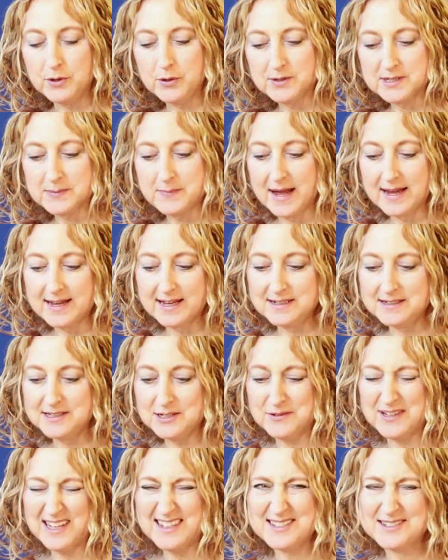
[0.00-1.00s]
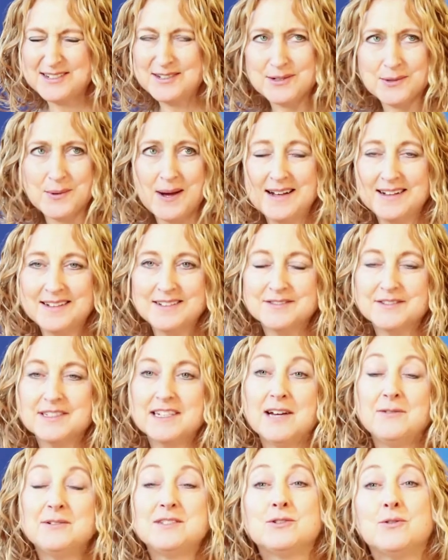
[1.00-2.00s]
MOOCs back in 2012,
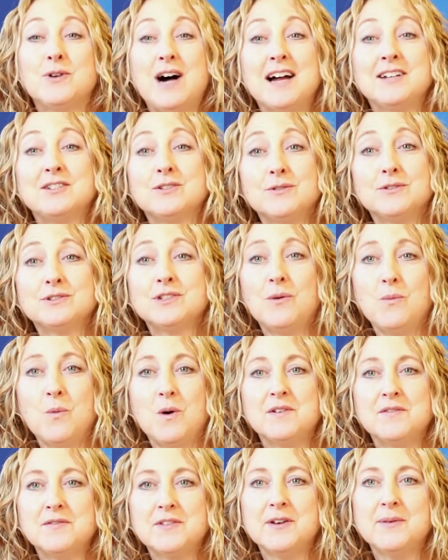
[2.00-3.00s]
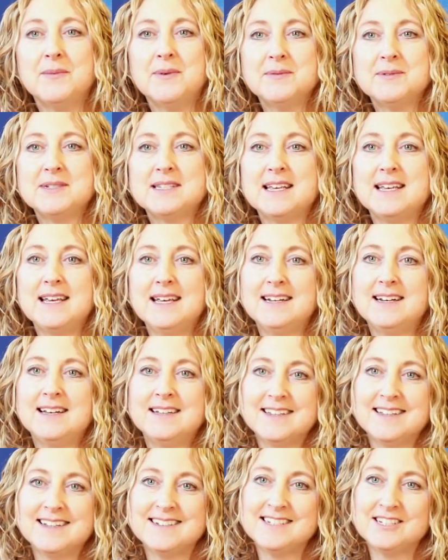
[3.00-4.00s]
and I, would ta I taught on one of them. It was the
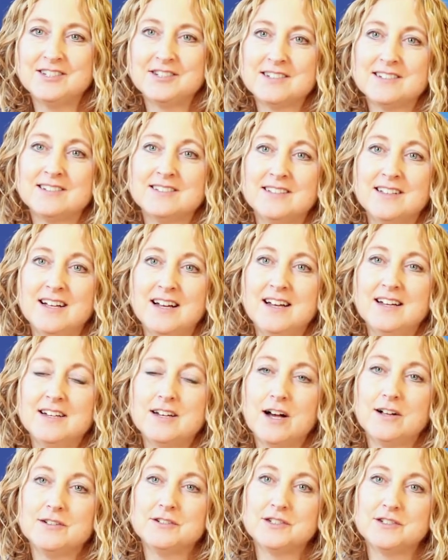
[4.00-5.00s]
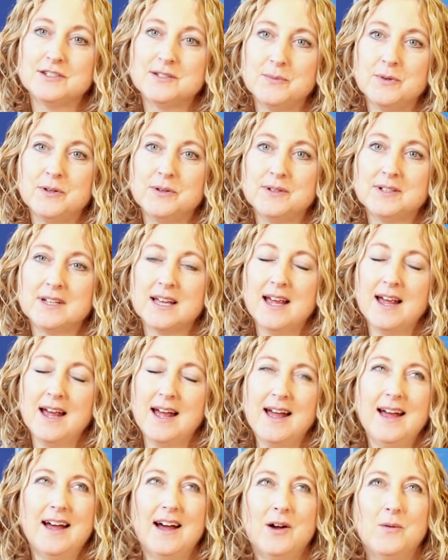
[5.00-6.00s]
e-learning and digital cultures MOOC,
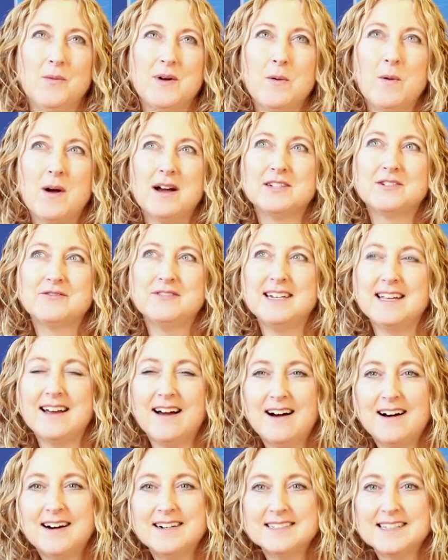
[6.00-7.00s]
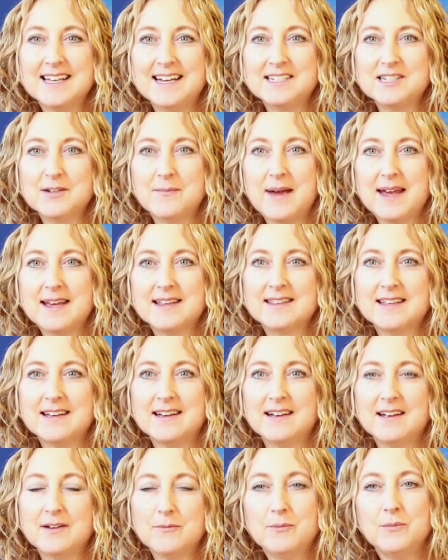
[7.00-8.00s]
and we worked really hard there to make
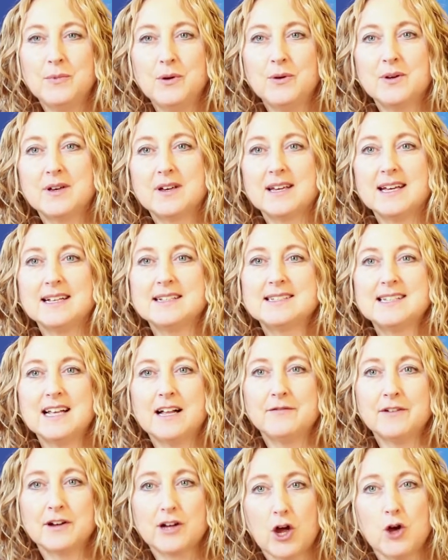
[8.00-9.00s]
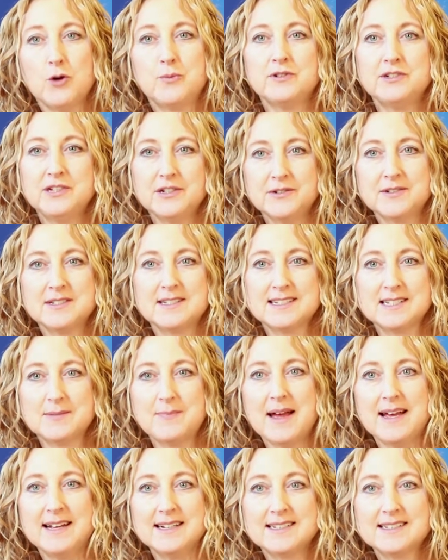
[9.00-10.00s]
the MOOC itself a co-produced
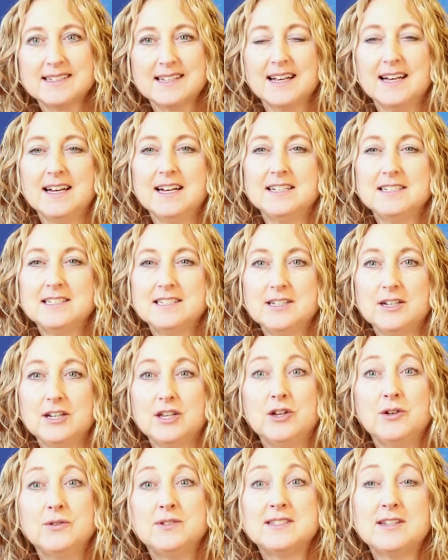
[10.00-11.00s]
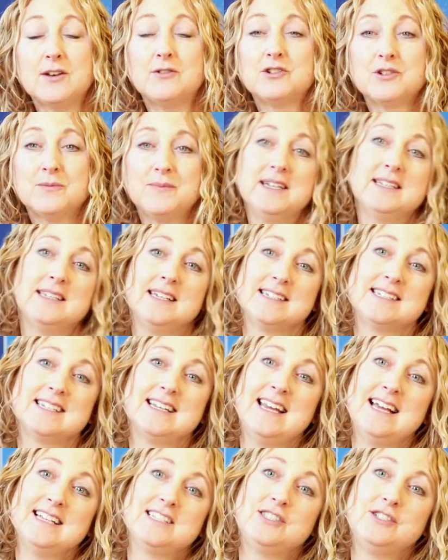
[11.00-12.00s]
space to use social media to
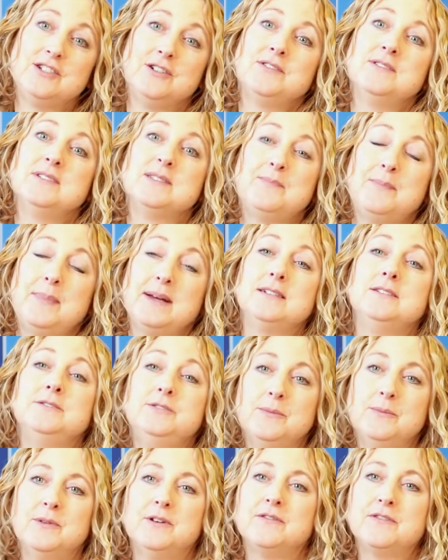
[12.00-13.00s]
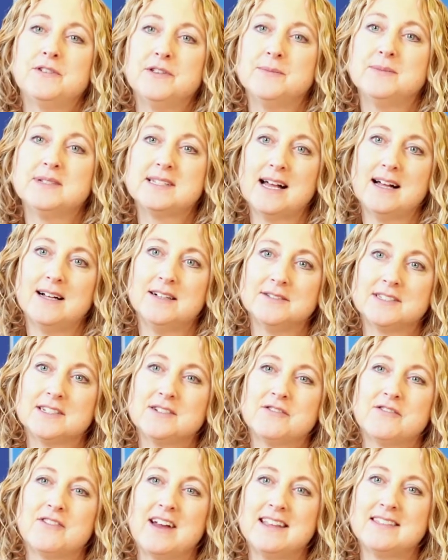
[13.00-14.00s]
let students build the MOOC for themselves
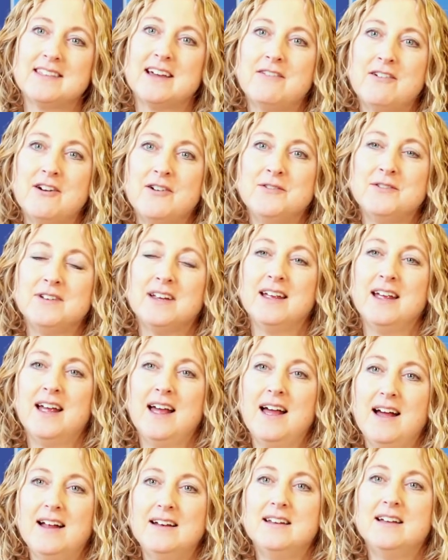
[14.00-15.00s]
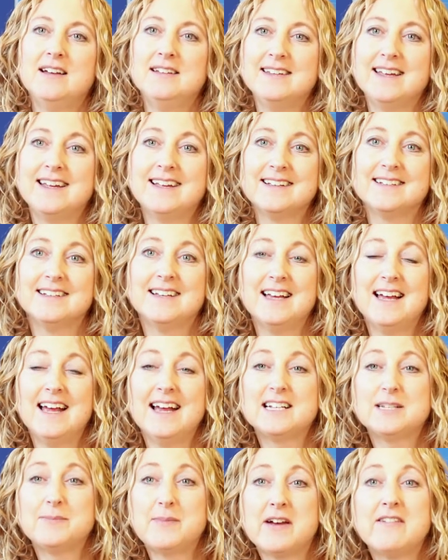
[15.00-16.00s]
and create their own learning
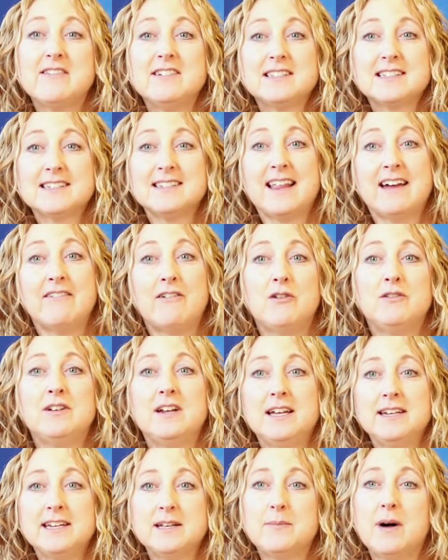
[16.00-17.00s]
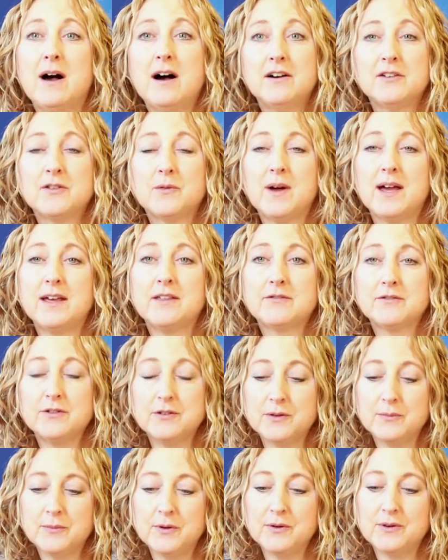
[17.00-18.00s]
experience and their own learning pathway
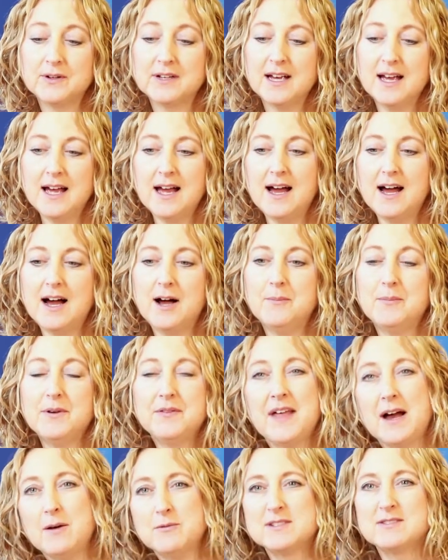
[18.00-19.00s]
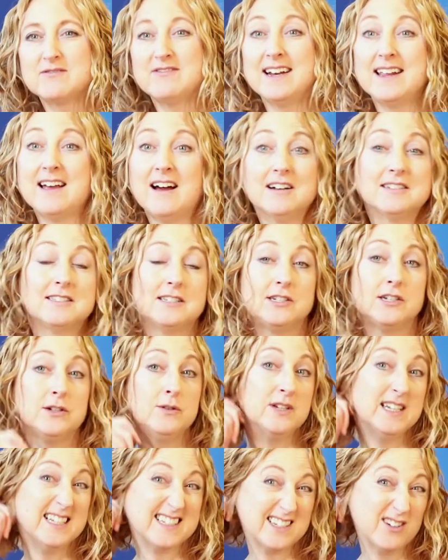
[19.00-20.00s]
through the MOOC. Um, but that was really hard to
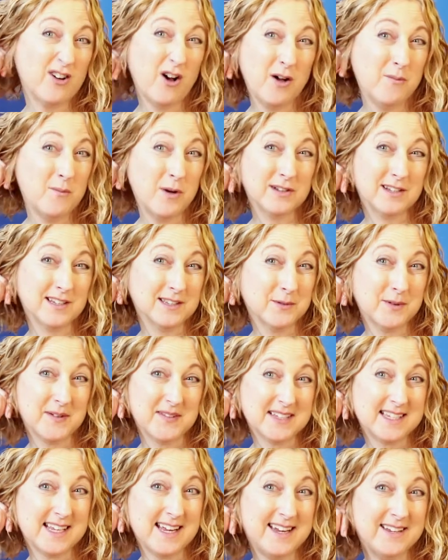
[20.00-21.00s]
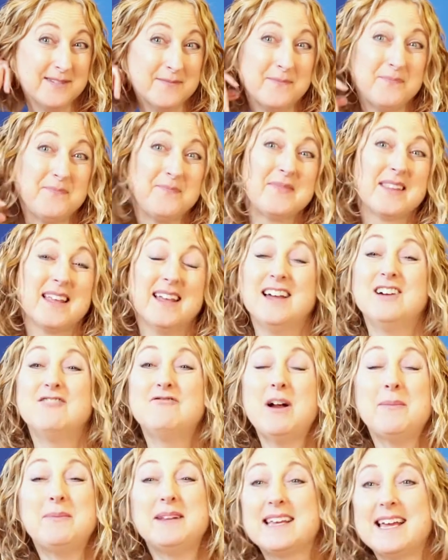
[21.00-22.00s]
do and it's not a model that we've seen
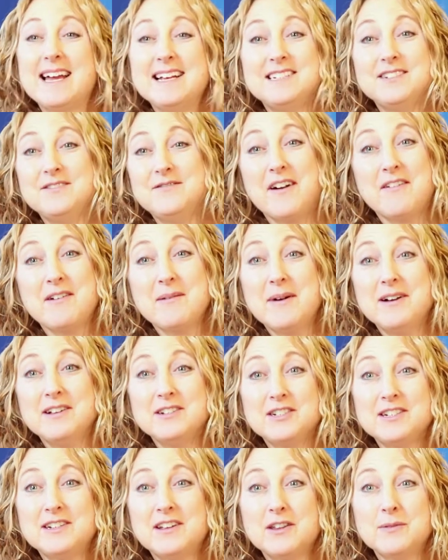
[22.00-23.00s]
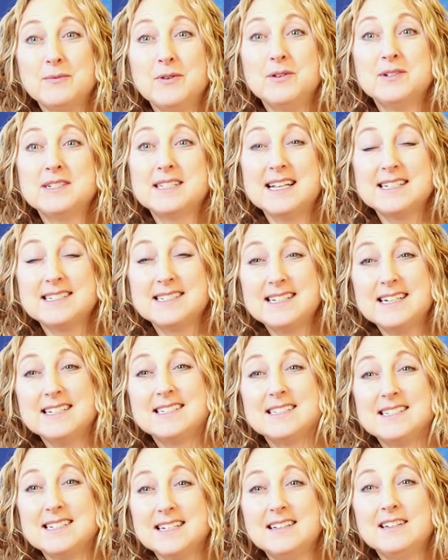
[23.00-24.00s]
replicated very much in other MOOCs.
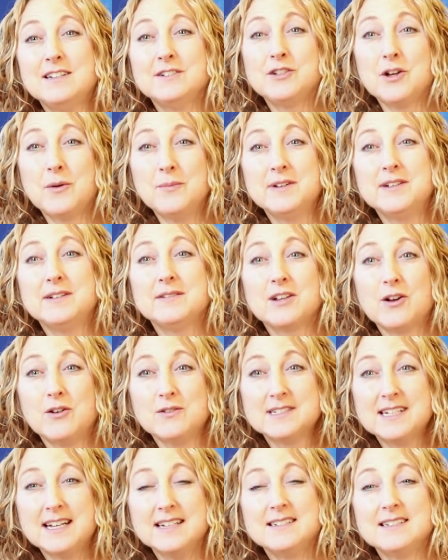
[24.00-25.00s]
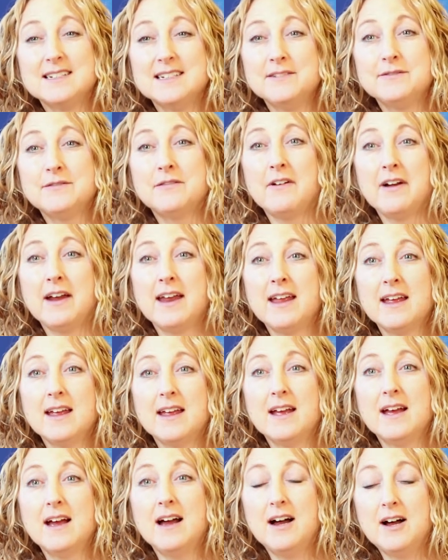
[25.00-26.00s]
it's still a dominant content delivery
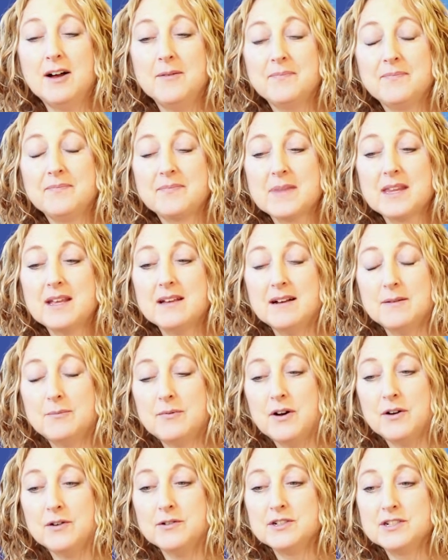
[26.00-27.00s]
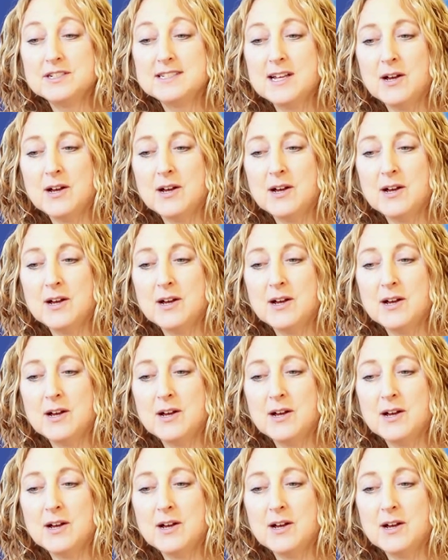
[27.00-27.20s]
um, approach.